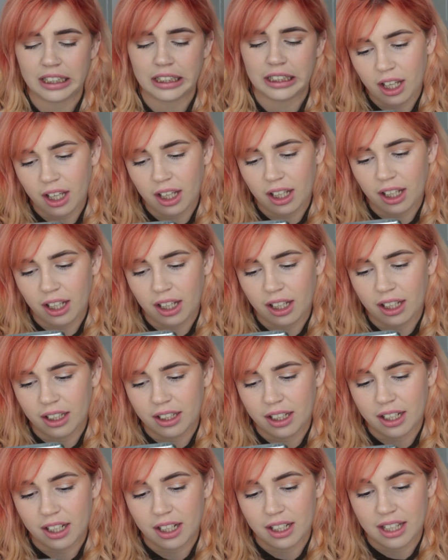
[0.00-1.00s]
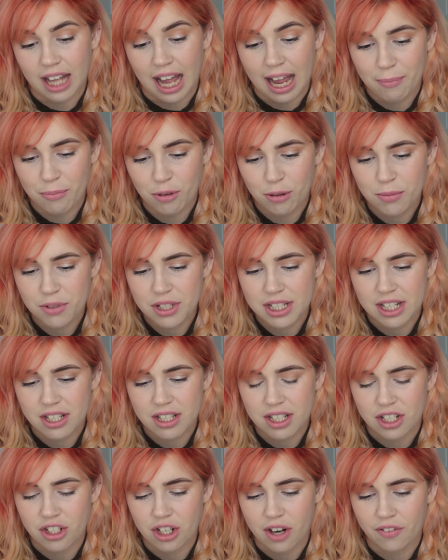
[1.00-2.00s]
The abnormal cells
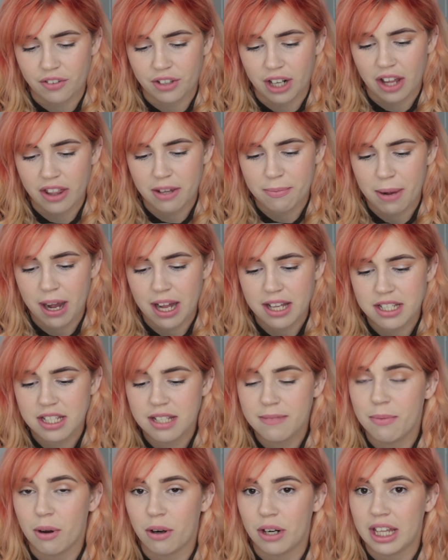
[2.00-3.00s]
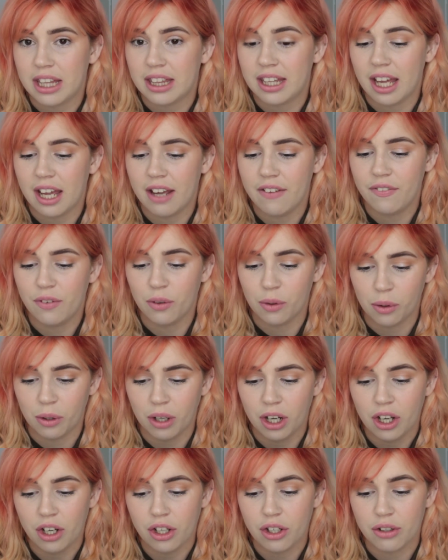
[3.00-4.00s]
can travel to other parts of the body,
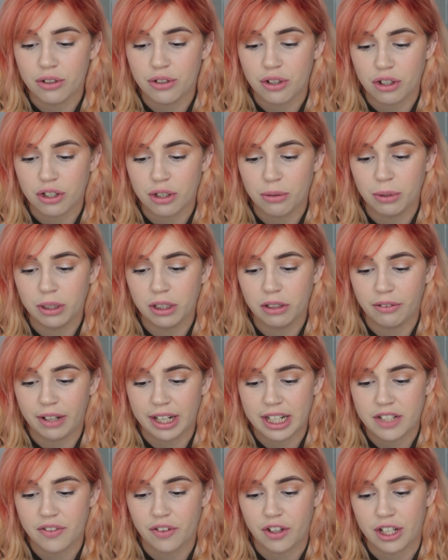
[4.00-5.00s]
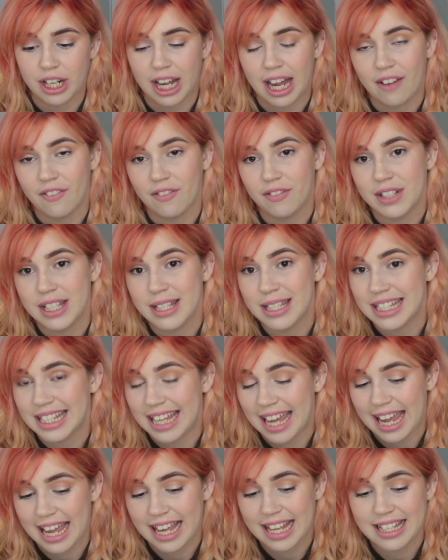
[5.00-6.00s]
therefore your doctor will arrange for you to have
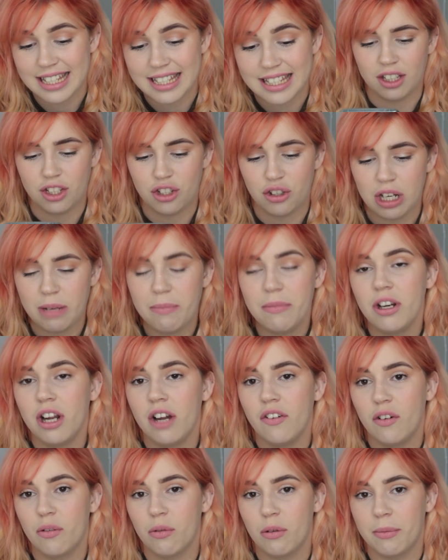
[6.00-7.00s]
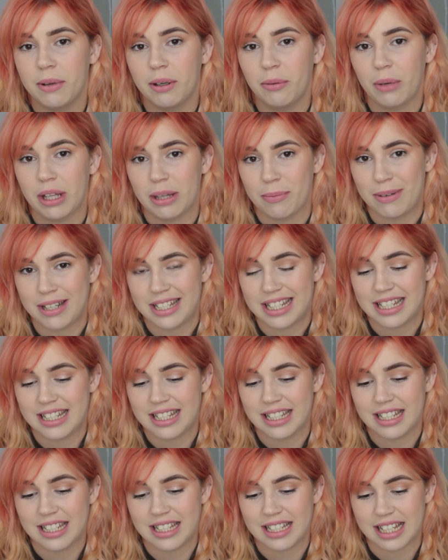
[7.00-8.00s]
scans. The treatment of a woman with
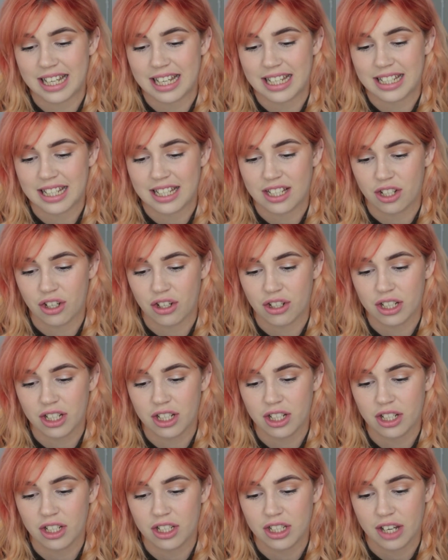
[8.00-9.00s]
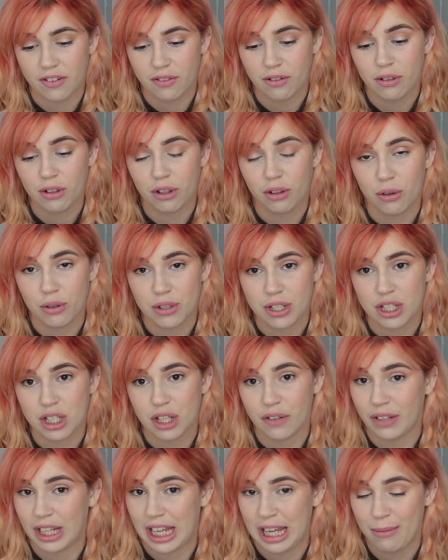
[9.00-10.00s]
persistent disease is usually several courses
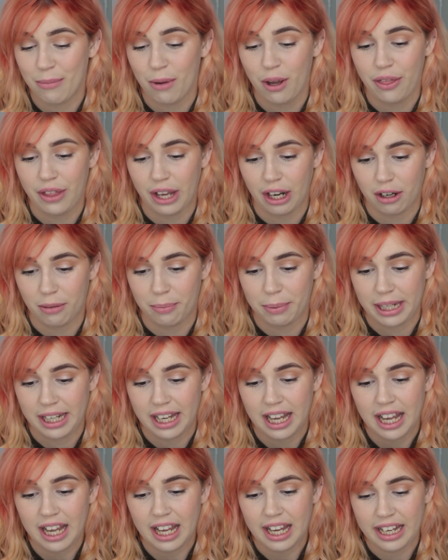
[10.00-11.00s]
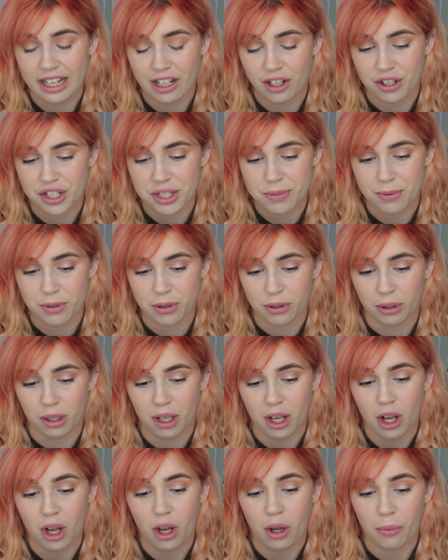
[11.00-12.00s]
of chemotherapy in
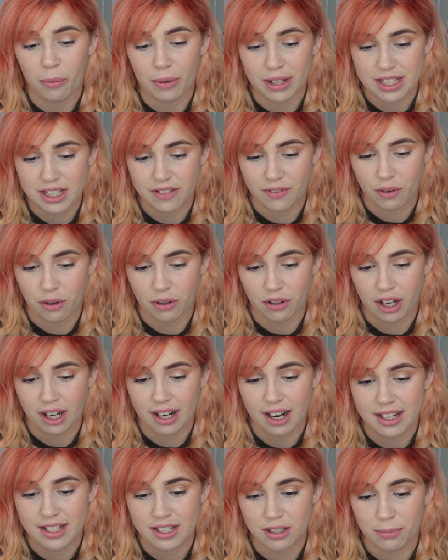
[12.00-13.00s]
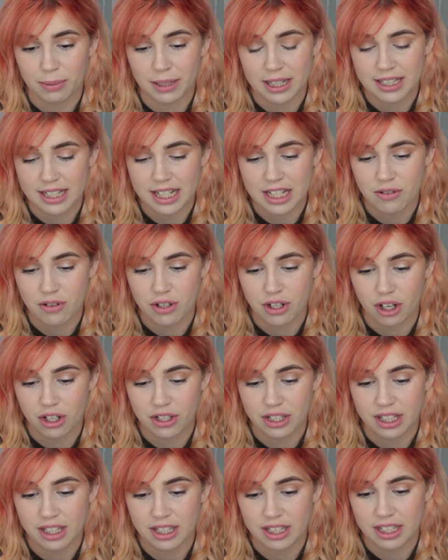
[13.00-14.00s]
hospital once a fortnight until blood tests return
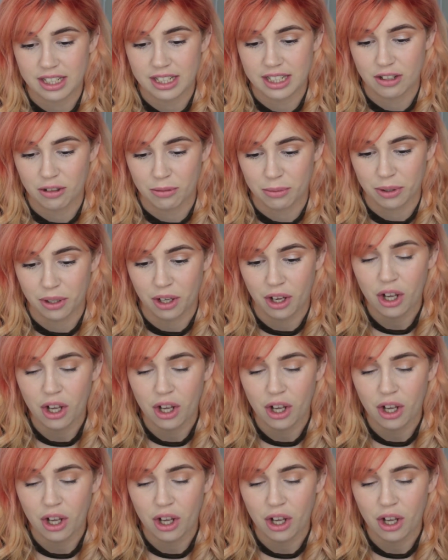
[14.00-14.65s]
to normal.